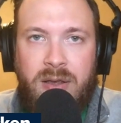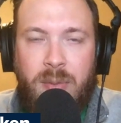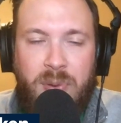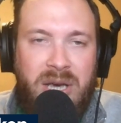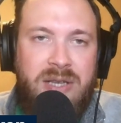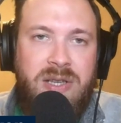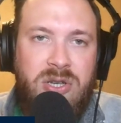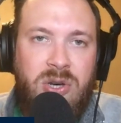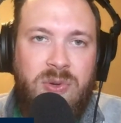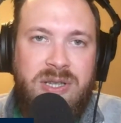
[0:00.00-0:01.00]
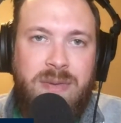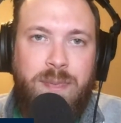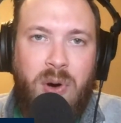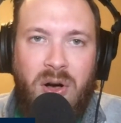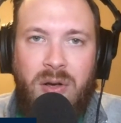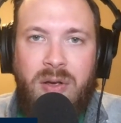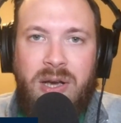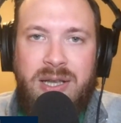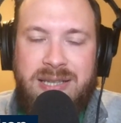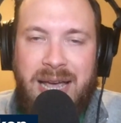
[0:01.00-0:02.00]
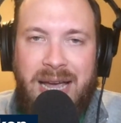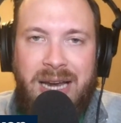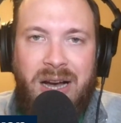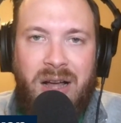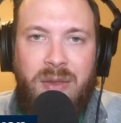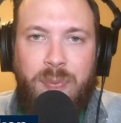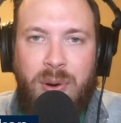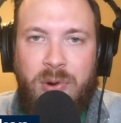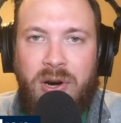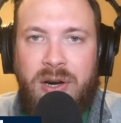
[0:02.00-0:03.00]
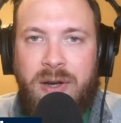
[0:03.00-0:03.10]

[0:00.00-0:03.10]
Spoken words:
the biggest issue is ball contain on the perimeter